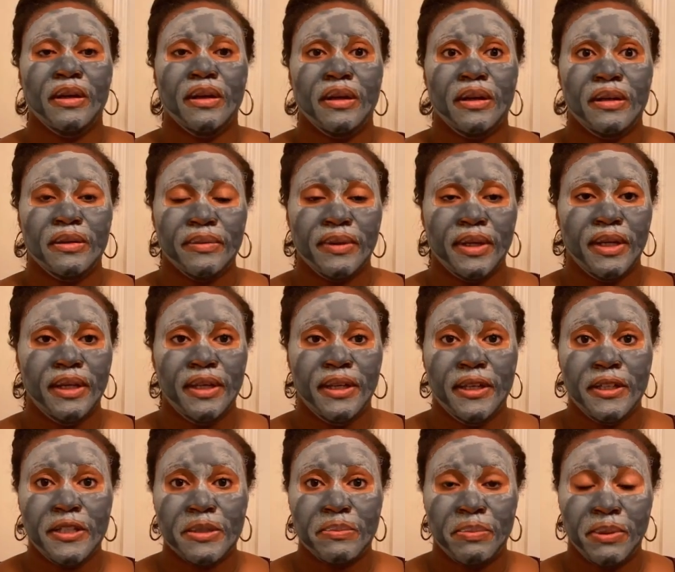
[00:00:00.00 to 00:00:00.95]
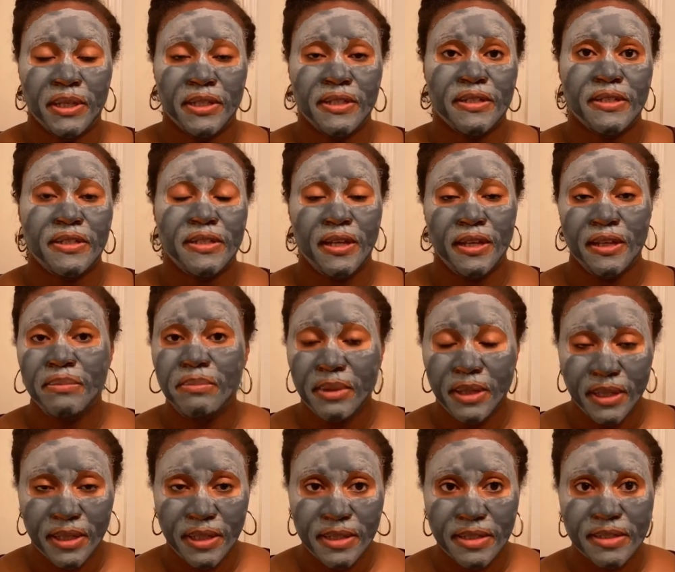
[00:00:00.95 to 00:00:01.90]
All right, it's been 10
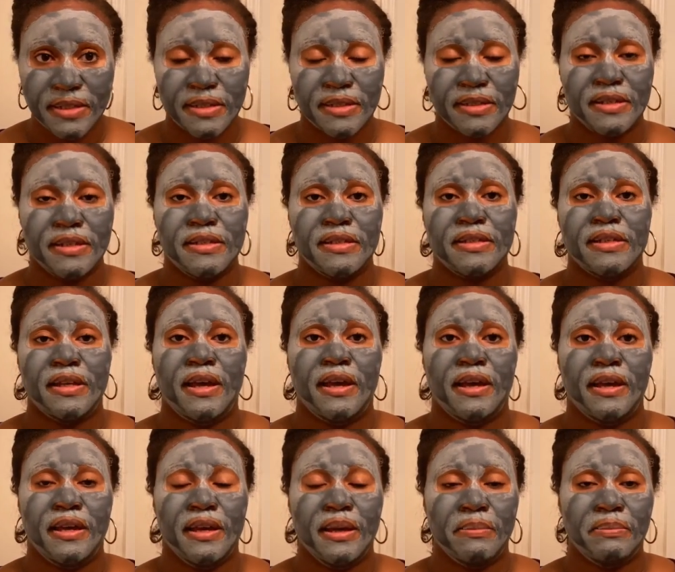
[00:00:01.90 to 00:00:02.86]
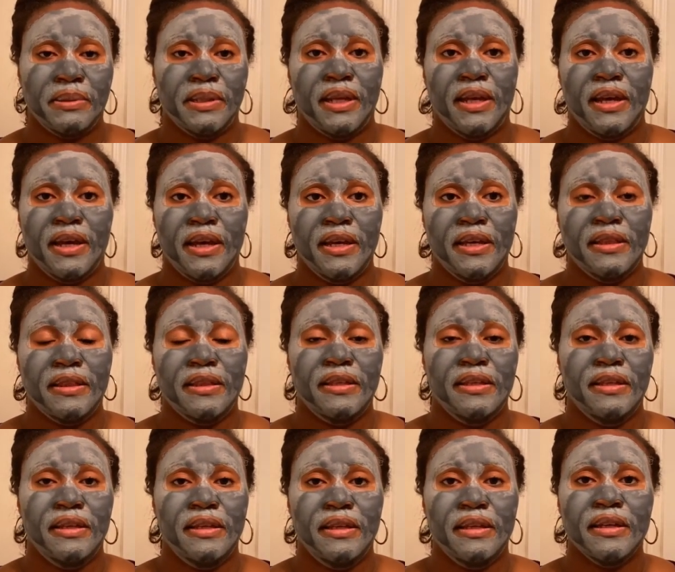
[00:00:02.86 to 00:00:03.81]
minutes since I applied
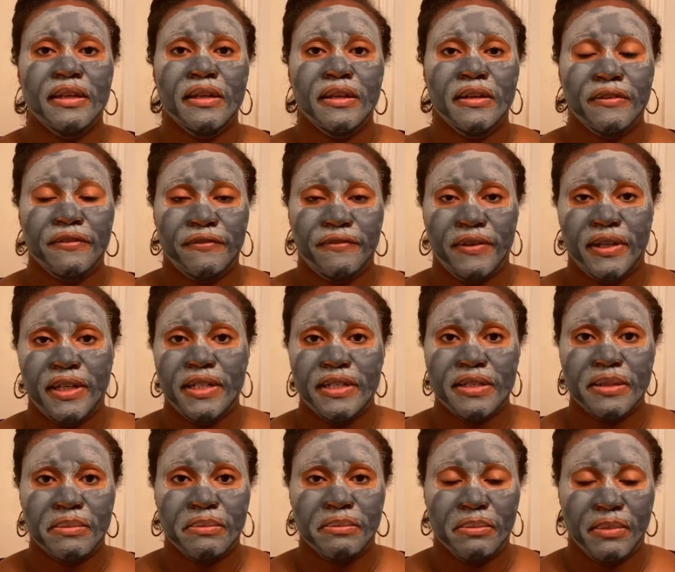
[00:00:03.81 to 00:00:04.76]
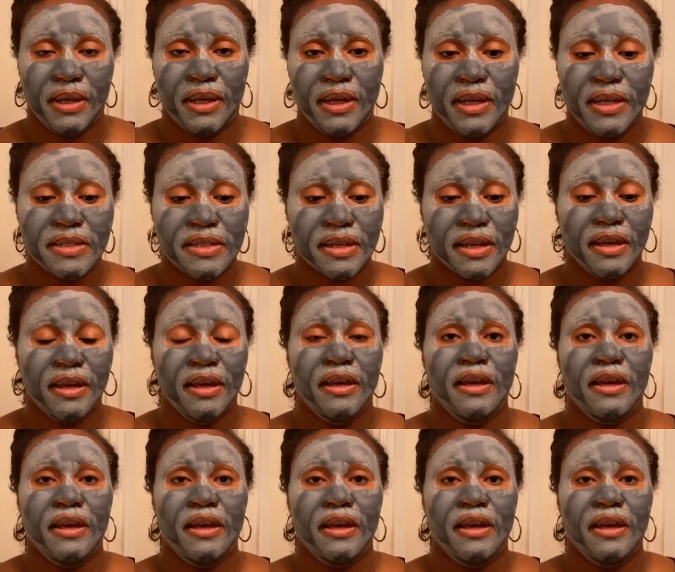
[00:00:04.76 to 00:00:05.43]
the face mask,